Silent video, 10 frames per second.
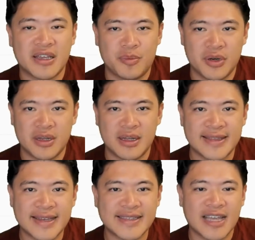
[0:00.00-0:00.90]
I'll put a
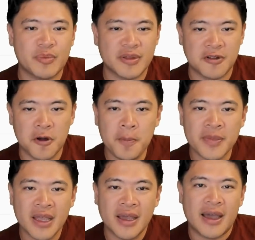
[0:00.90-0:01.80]
link down below.
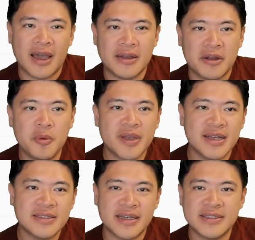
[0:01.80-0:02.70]
And I hope you guys stay